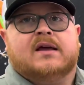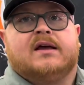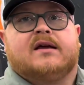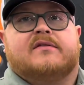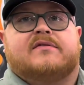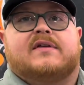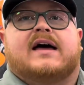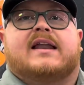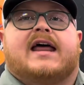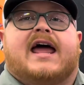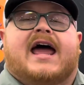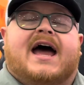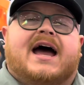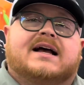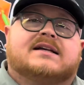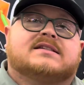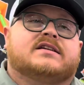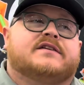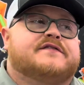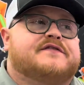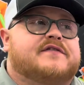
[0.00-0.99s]
that
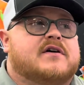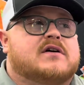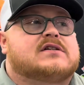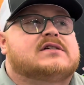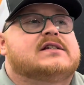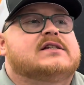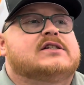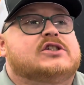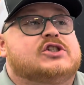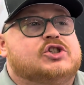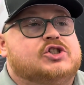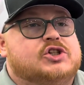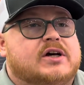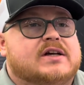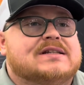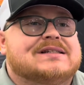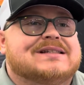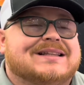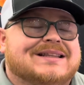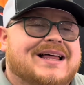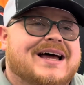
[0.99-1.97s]
acts and functions
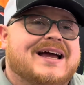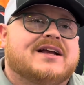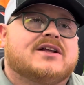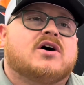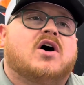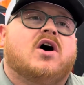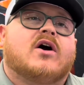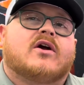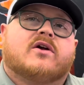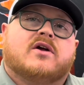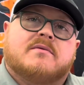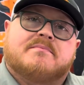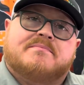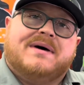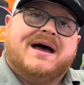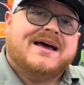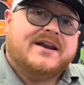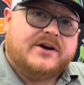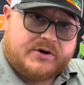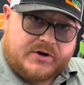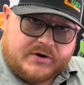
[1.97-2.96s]
just like our
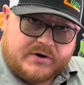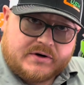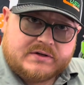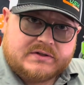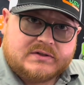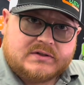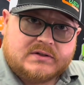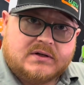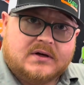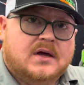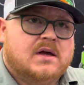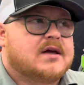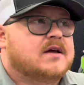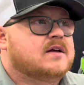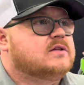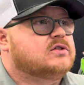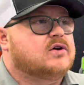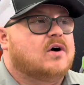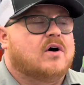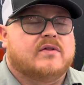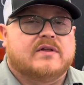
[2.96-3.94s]
competitors.
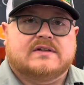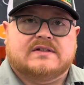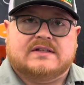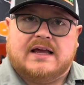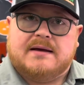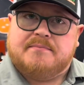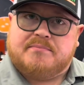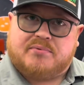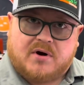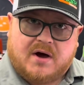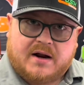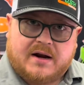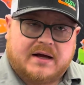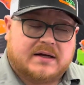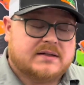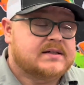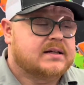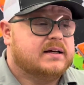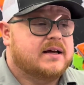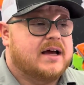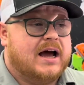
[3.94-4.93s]
It's all the same product.
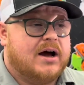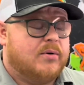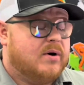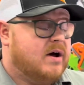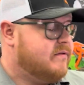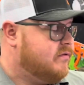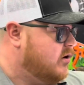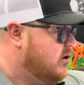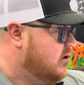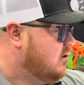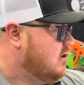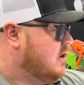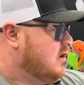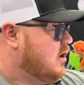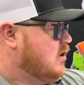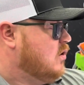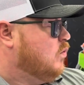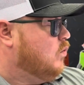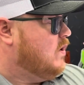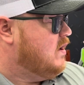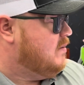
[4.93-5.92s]
However,
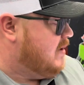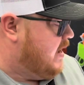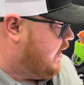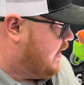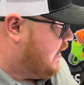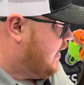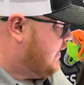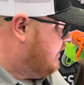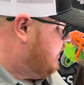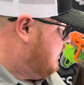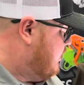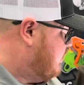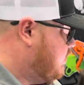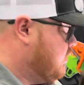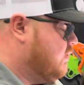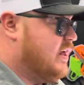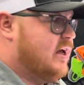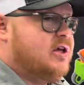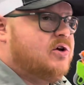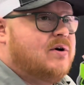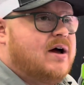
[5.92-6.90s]
we make it so
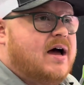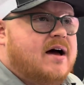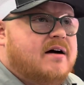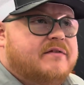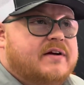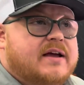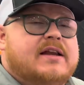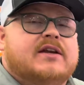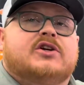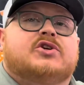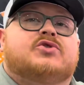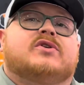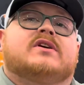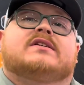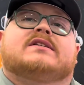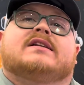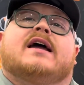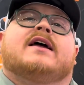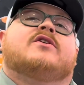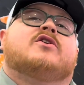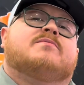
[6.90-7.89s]
that you have industry
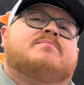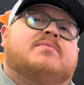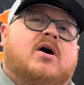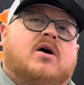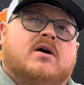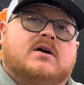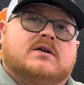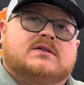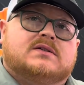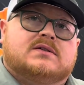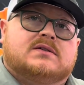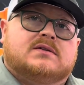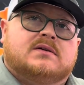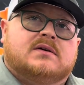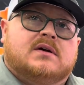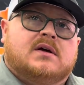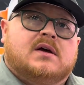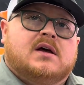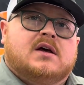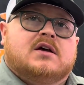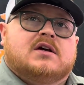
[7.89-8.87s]
standard parts.
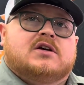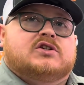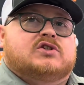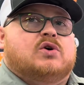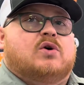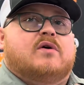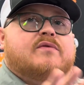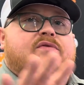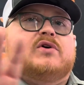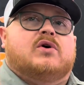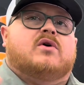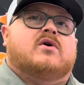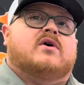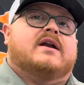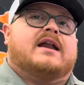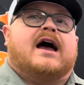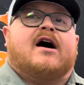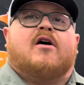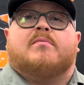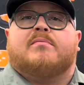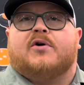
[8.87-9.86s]
So if you're in
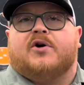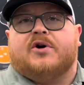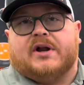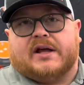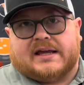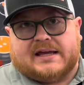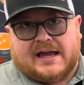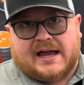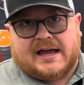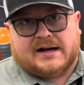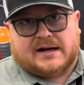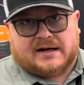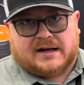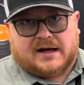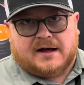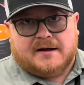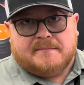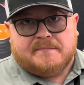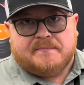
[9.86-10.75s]
Alberta, Canada,